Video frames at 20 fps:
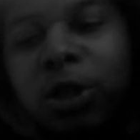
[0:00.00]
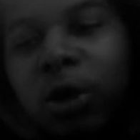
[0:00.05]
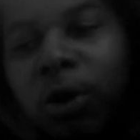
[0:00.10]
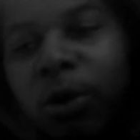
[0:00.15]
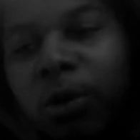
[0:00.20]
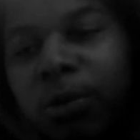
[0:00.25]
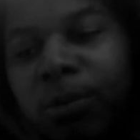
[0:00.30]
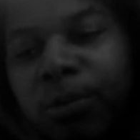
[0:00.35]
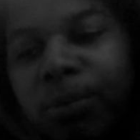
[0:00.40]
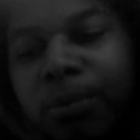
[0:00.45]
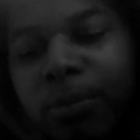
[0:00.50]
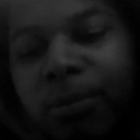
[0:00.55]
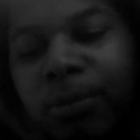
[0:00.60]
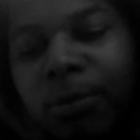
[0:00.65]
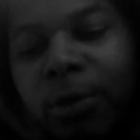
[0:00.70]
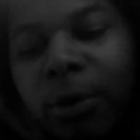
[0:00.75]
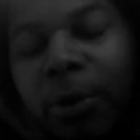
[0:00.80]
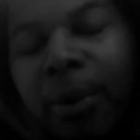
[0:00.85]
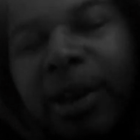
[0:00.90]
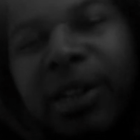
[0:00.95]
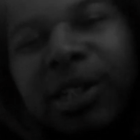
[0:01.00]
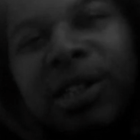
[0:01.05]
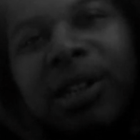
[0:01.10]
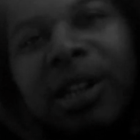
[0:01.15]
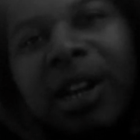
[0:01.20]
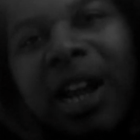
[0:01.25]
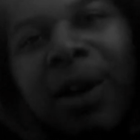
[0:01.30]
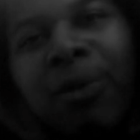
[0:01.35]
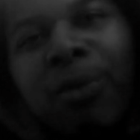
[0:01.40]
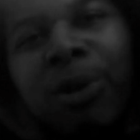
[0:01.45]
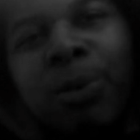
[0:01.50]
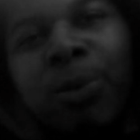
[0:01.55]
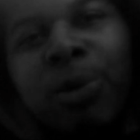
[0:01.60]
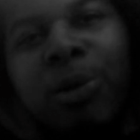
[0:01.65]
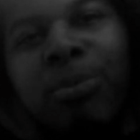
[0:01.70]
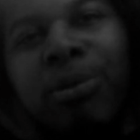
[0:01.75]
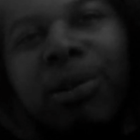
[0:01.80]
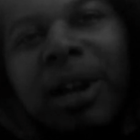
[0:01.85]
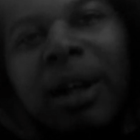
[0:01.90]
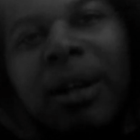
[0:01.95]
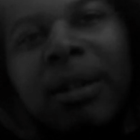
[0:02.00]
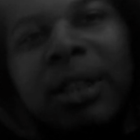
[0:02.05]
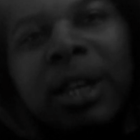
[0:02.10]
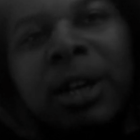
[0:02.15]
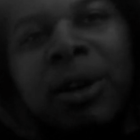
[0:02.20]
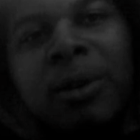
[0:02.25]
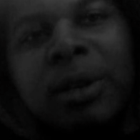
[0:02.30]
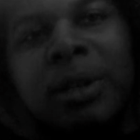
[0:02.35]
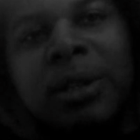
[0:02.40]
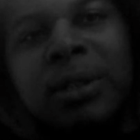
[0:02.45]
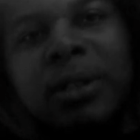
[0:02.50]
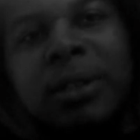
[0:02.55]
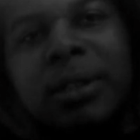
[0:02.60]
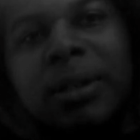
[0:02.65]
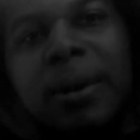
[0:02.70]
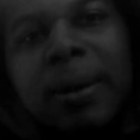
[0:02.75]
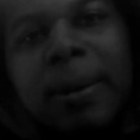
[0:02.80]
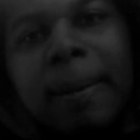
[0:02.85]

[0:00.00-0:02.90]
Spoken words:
So, the question that I really want to put out there is,